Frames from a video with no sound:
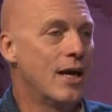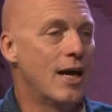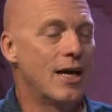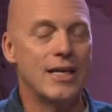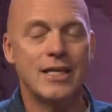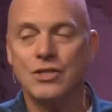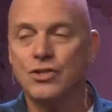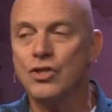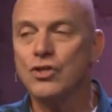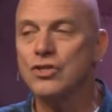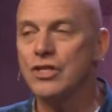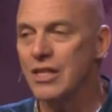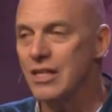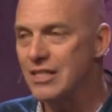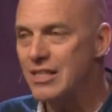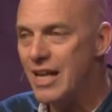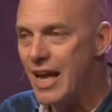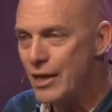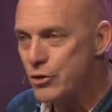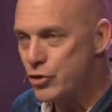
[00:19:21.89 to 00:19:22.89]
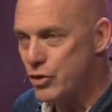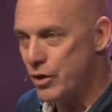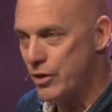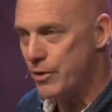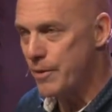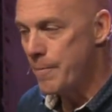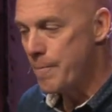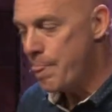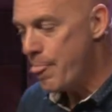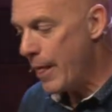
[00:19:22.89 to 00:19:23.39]
He's just a
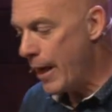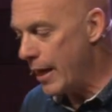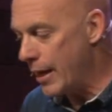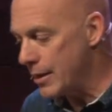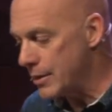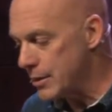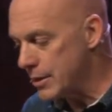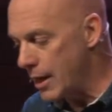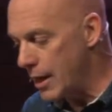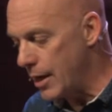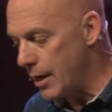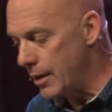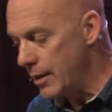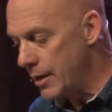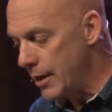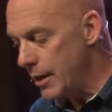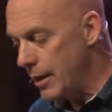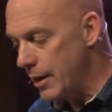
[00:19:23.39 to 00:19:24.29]
legend. And a